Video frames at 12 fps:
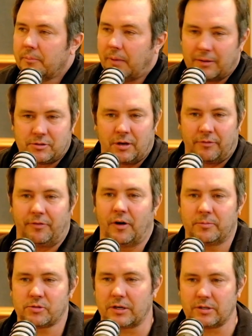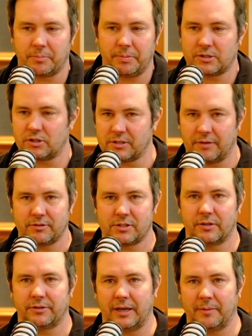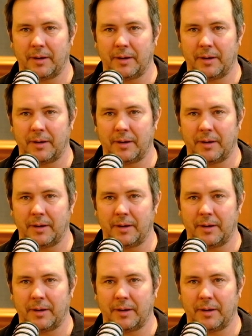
but i was on a farm so i took pictures every single day